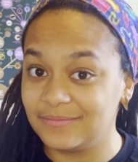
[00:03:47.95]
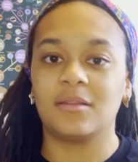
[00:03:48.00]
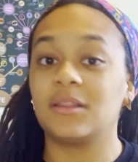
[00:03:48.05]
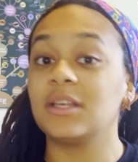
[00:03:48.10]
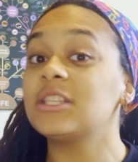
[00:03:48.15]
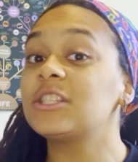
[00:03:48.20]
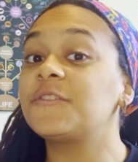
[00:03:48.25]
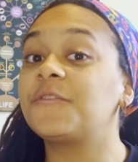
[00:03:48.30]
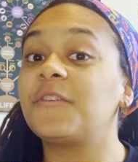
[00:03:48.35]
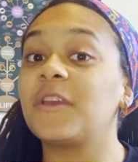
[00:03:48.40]

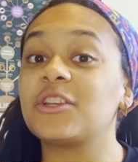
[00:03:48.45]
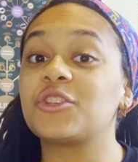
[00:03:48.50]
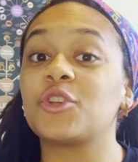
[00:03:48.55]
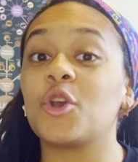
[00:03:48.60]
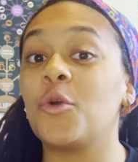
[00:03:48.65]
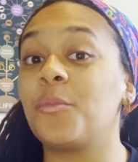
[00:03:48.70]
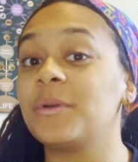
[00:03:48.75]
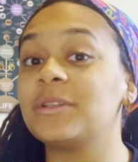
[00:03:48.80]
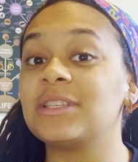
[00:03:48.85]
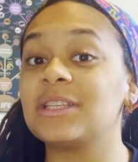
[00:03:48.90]
This fish
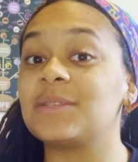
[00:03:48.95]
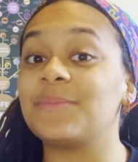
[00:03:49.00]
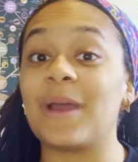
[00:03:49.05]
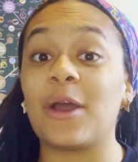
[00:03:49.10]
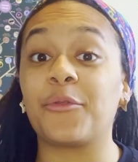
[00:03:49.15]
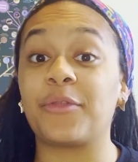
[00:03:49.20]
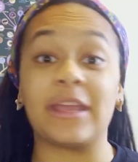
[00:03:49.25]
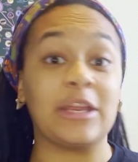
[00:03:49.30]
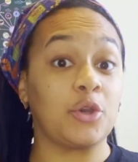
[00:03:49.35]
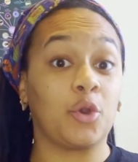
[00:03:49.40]
opens its
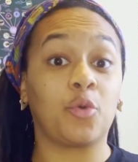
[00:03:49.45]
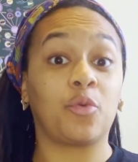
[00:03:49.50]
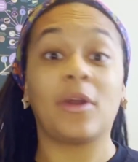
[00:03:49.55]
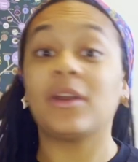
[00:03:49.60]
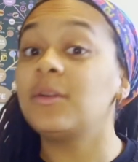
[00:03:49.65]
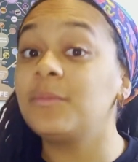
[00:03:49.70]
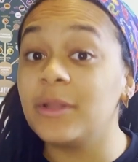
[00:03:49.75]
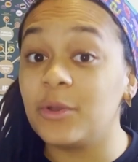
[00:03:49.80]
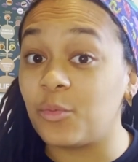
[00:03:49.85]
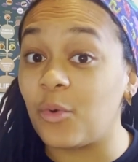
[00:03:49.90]
mouth
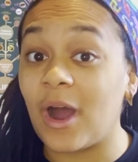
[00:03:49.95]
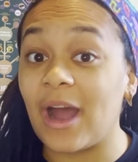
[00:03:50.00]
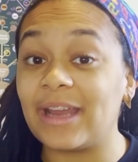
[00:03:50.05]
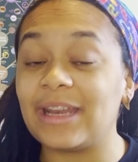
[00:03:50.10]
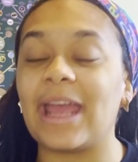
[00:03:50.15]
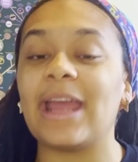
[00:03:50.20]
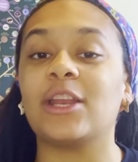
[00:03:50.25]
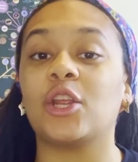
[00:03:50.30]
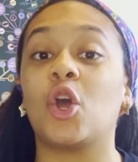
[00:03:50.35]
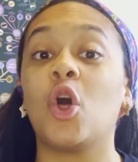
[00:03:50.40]
incredibly
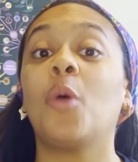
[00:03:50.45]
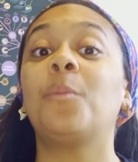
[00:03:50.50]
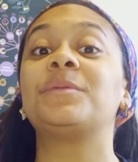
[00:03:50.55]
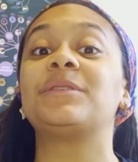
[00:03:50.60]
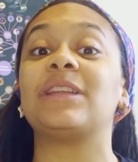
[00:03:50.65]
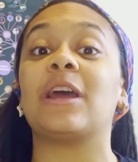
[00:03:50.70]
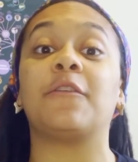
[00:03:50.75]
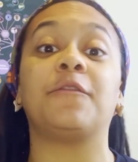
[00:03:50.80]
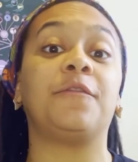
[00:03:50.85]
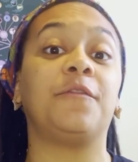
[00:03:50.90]
wide and gulps
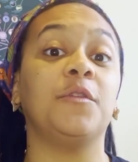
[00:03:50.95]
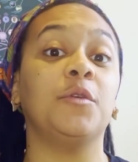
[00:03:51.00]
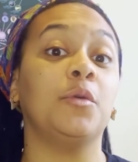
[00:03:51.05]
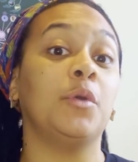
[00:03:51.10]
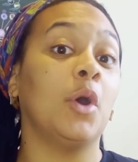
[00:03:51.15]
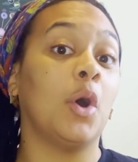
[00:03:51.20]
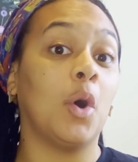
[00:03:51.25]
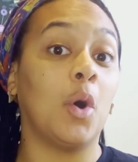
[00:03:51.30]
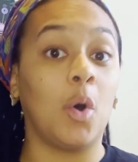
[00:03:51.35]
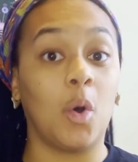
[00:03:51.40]
down
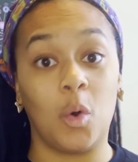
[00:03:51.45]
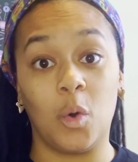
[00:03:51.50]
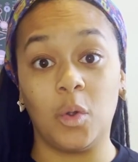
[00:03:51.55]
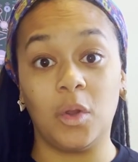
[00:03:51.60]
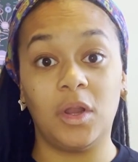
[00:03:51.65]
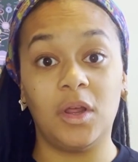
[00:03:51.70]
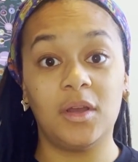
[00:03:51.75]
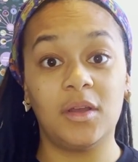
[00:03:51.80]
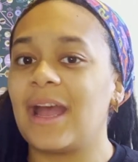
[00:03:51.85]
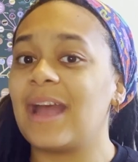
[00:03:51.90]
food
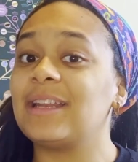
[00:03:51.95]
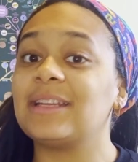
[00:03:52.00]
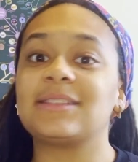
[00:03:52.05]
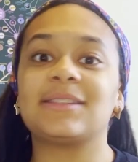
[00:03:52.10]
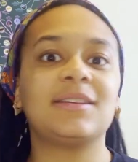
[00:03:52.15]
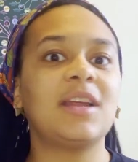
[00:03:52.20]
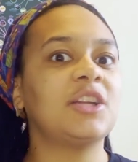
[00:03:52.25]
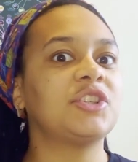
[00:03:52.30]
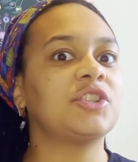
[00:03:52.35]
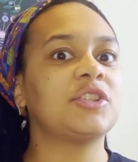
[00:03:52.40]
whole. And it's
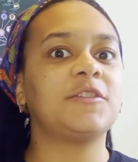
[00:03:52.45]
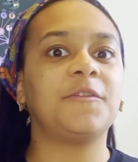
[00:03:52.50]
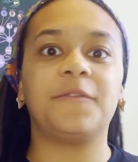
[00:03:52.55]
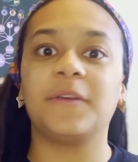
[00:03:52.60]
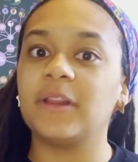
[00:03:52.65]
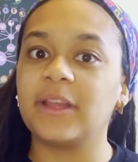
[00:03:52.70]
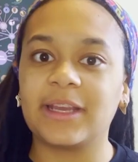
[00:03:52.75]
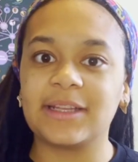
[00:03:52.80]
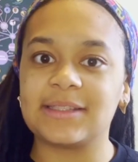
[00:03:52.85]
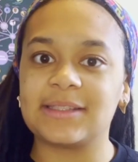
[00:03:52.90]
not just
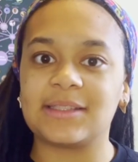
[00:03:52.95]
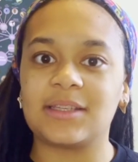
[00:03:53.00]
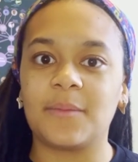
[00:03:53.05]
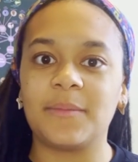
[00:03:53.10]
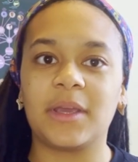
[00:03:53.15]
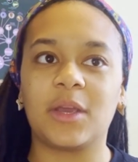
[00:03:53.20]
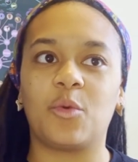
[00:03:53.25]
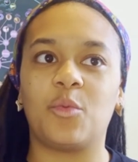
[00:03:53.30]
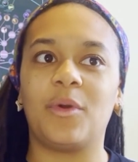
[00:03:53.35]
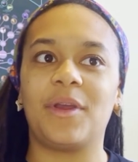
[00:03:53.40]
filling its
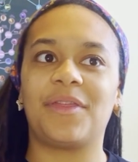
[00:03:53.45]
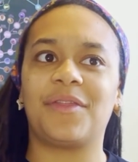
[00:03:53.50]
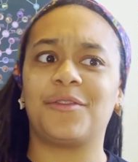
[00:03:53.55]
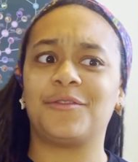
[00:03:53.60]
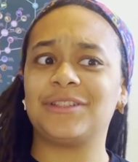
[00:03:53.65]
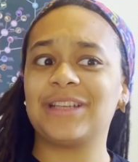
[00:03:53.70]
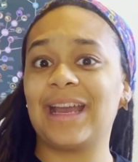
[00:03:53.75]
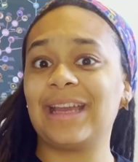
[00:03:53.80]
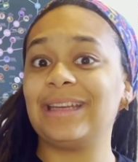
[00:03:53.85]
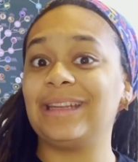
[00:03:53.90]
stomach with
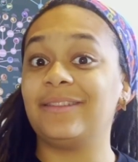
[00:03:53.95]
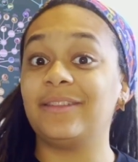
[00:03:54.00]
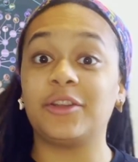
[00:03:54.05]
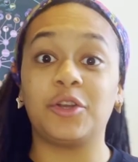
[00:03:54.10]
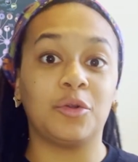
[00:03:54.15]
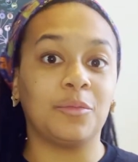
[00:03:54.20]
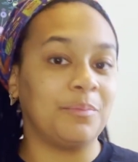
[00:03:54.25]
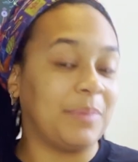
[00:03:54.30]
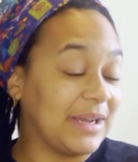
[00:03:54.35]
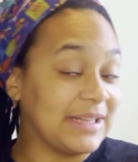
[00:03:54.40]
tiny
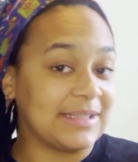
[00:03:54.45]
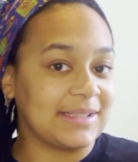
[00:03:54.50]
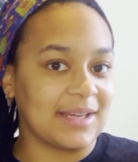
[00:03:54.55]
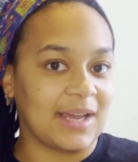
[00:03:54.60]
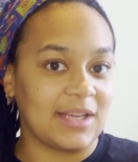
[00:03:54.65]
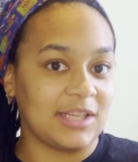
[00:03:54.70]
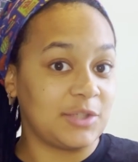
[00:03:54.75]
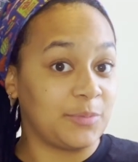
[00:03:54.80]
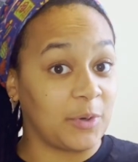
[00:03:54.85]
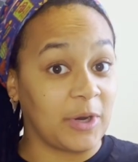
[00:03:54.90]
little
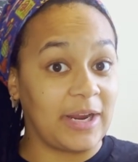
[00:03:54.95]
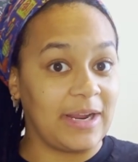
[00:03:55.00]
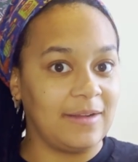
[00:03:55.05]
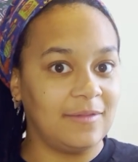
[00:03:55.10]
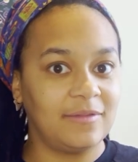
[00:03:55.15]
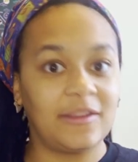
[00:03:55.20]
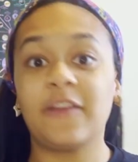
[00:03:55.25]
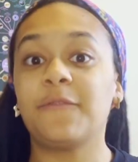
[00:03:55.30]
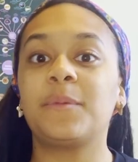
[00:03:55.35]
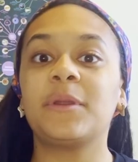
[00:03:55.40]
bite-sized prey.
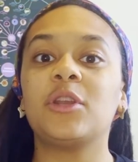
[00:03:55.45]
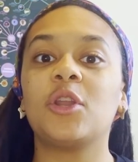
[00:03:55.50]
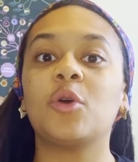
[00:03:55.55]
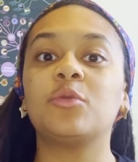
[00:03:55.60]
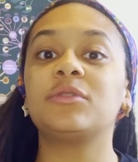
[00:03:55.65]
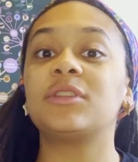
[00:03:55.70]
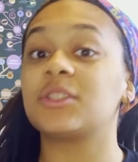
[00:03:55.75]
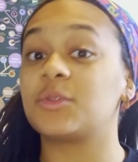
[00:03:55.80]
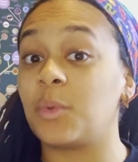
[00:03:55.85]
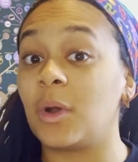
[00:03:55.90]
They've been
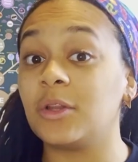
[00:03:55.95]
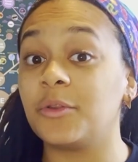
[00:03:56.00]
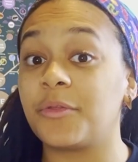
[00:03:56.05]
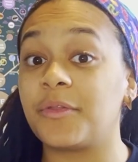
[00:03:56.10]
known to swallow